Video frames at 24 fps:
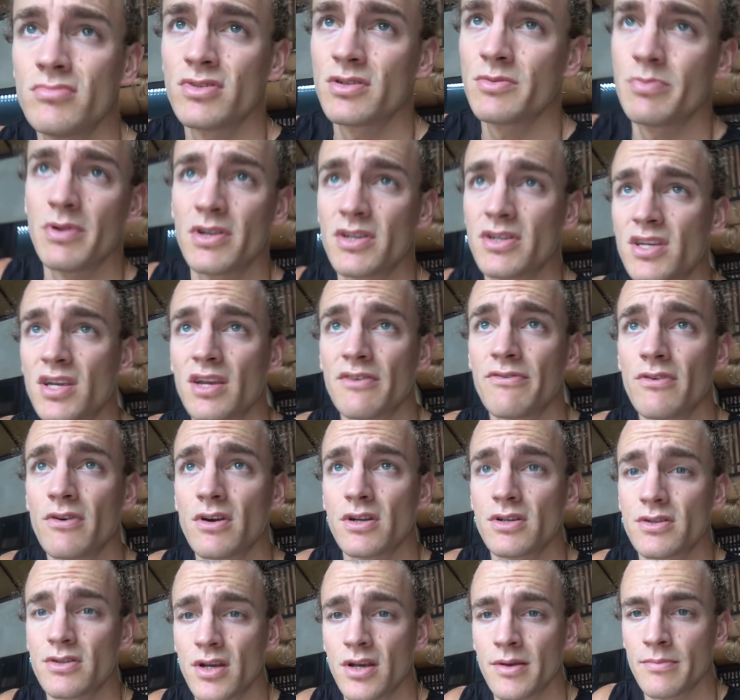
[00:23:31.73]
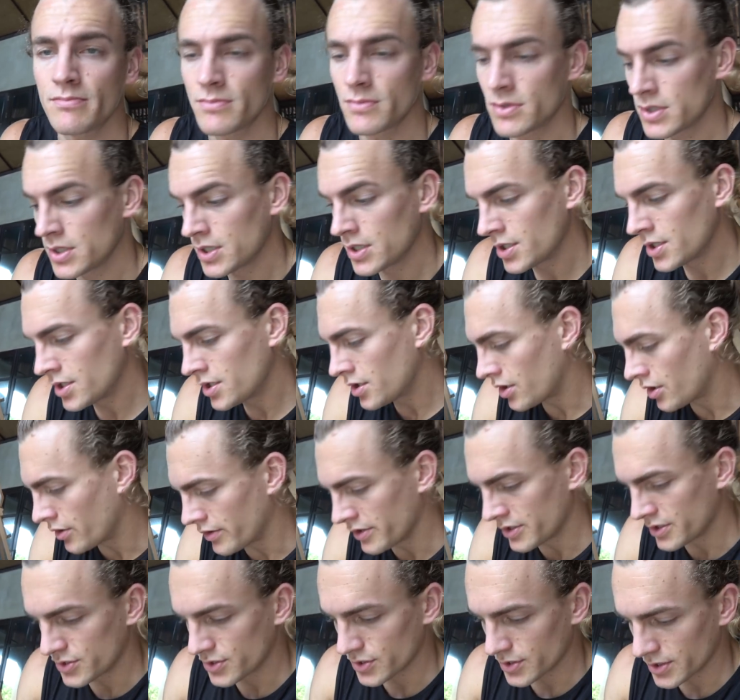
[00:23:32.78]
it's been a sick fucking trip. Hope
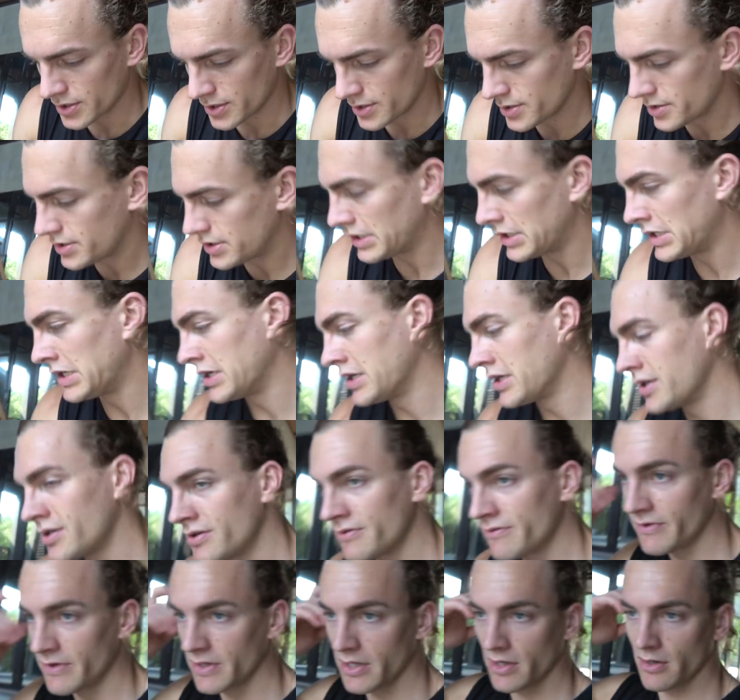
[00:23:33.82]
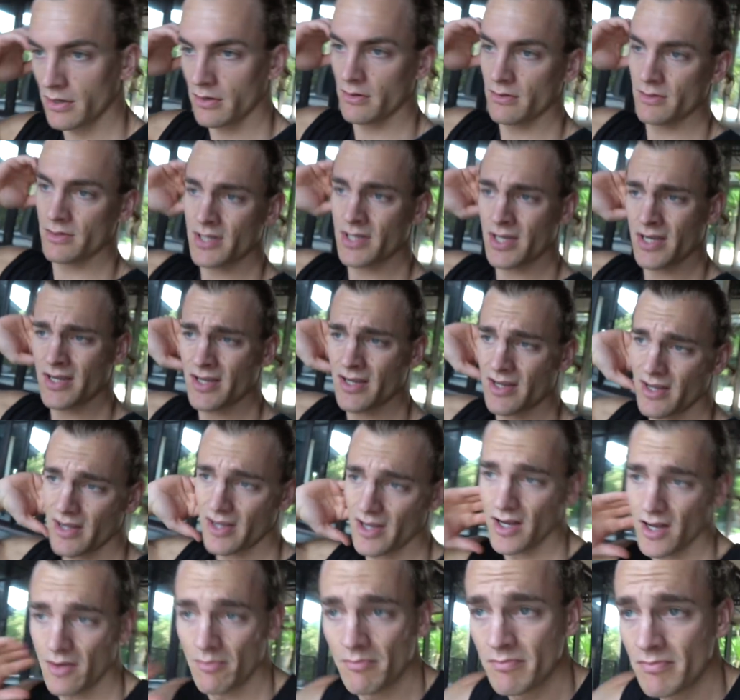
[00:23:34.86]
you enjoyed the videos.
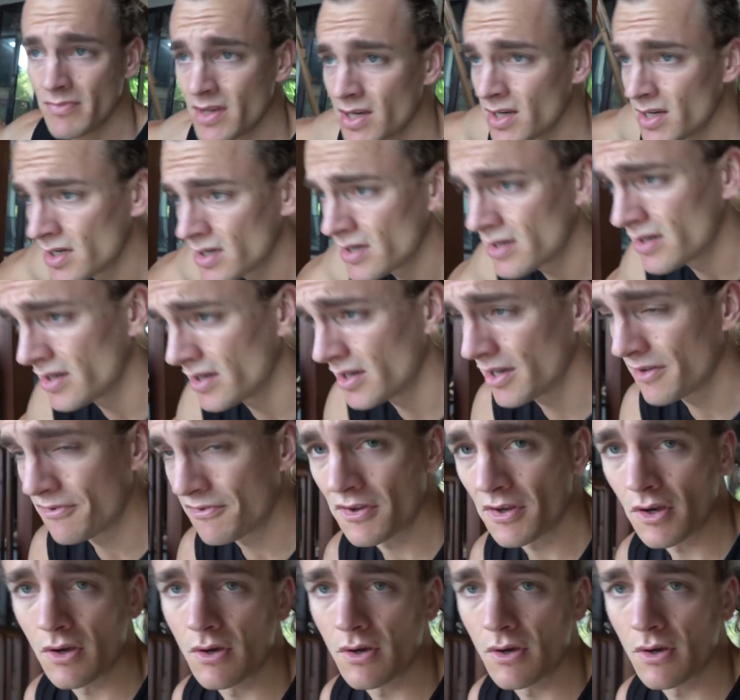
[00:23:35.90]
Um, if